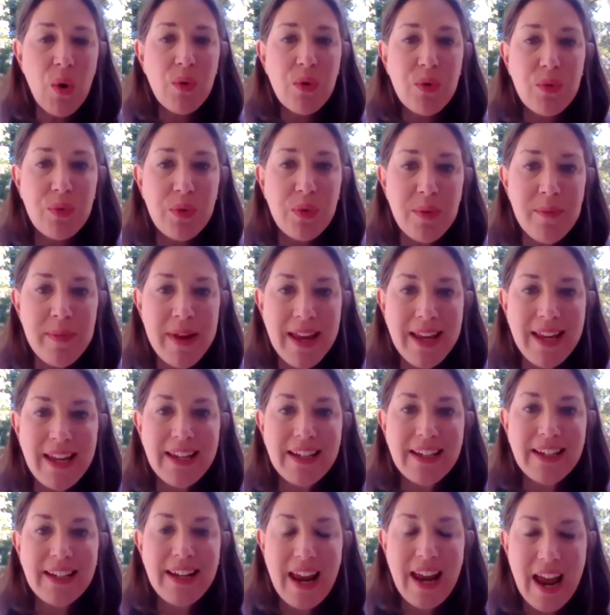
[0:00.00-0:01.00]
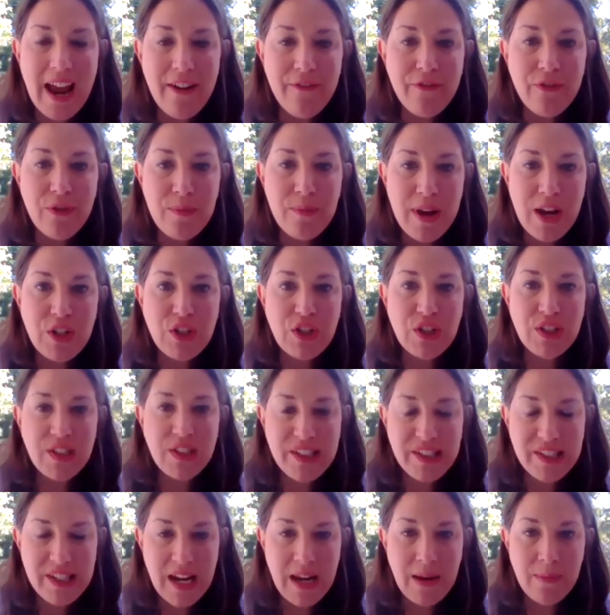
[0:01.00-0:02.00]
Well, we're making an
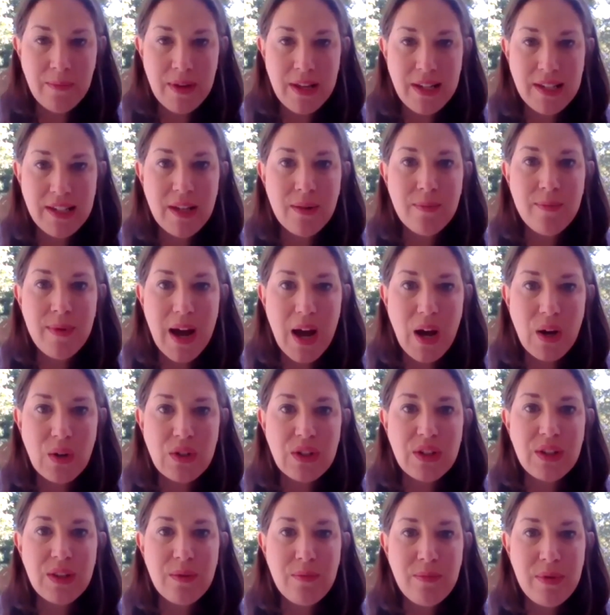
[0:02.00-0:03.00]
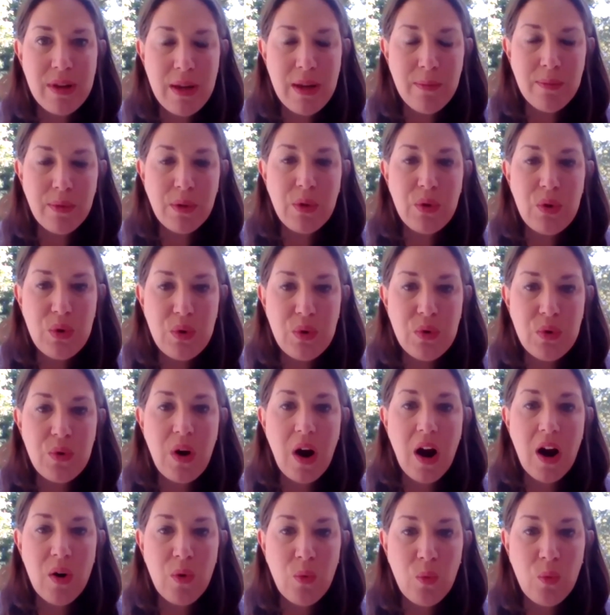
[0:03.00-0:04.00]
affirmation statement about the people
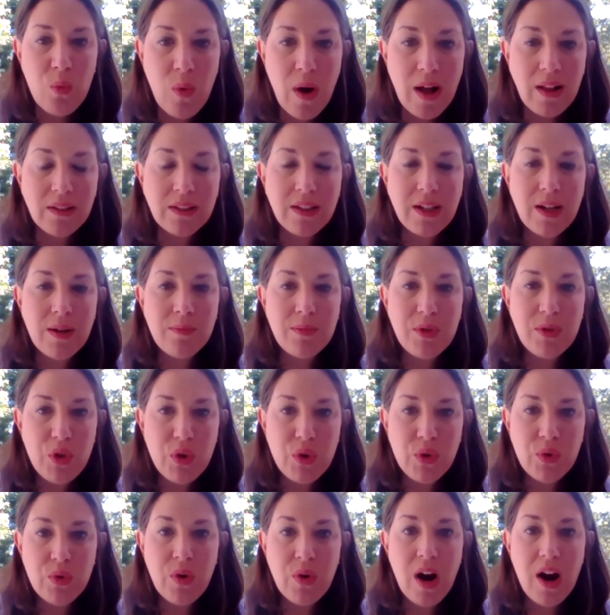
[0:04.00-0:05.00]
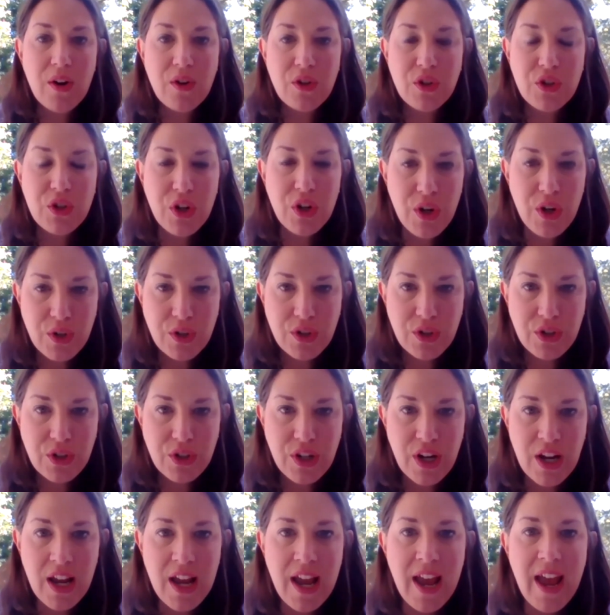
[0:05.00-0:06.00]
who are welcome to our
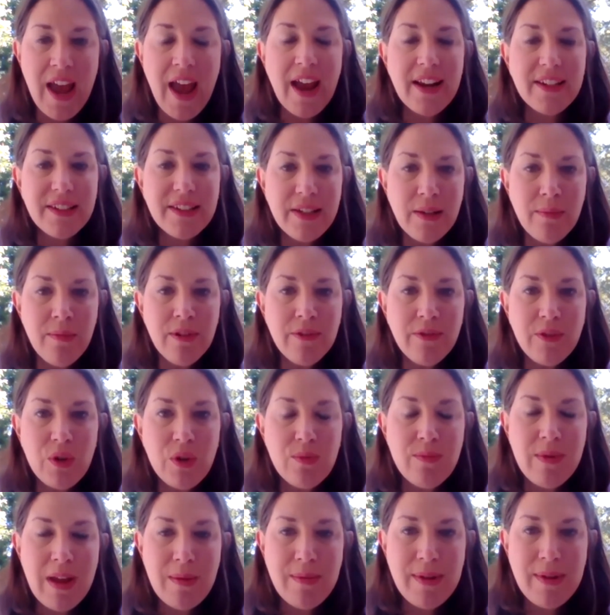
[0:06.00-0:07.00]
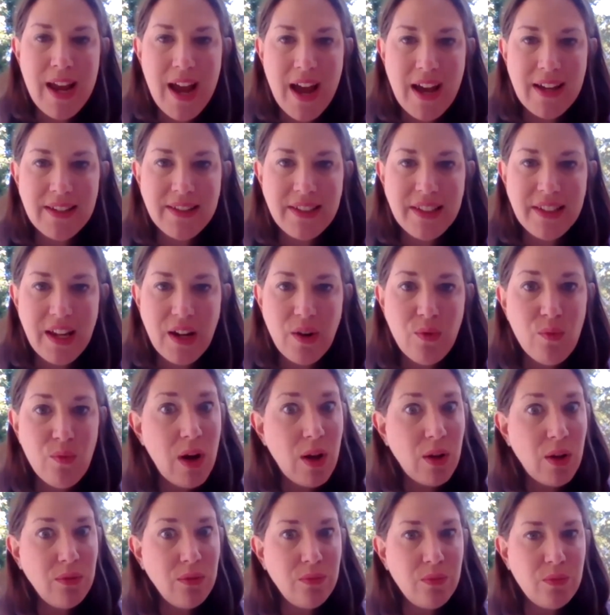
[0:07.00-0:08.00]
church. And some of you may be asking,
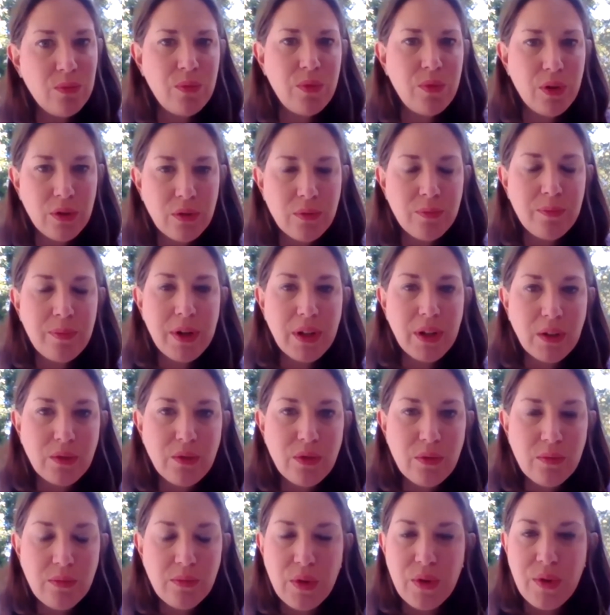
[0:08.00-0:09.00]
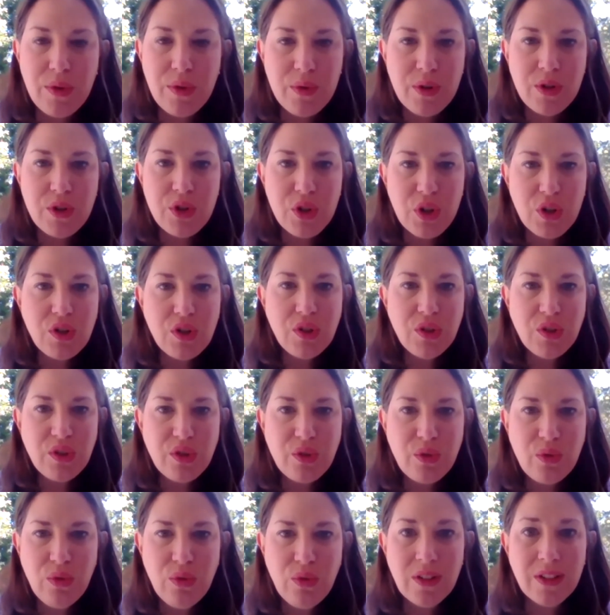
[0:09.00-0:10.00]
well, we're Pilgrim Lutheran Church and
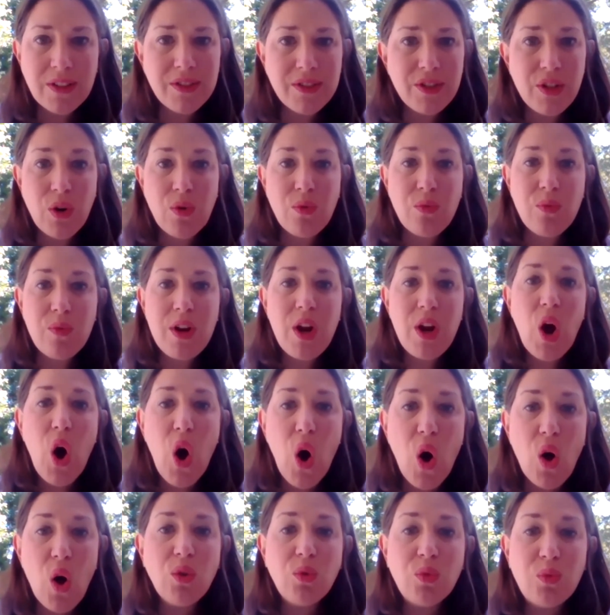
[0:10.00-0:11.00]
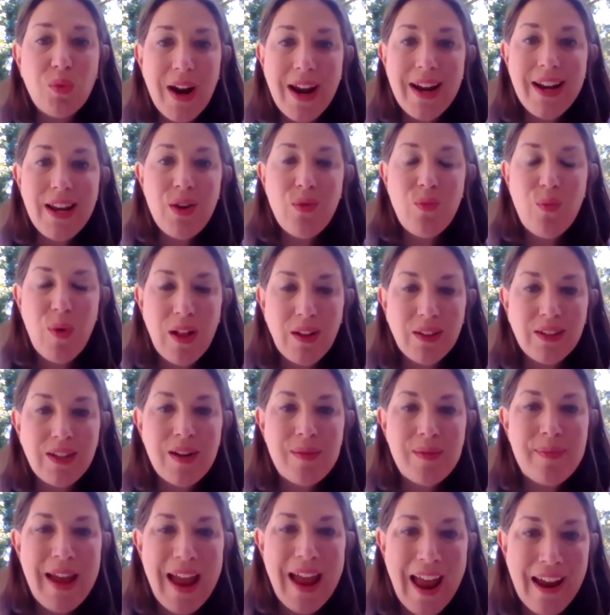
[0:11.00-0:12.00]
School. Don't we already
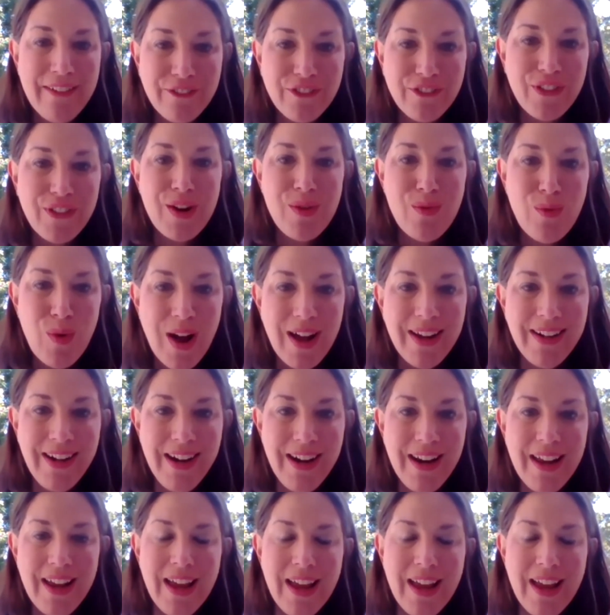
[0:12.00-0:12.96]
welcome everyone?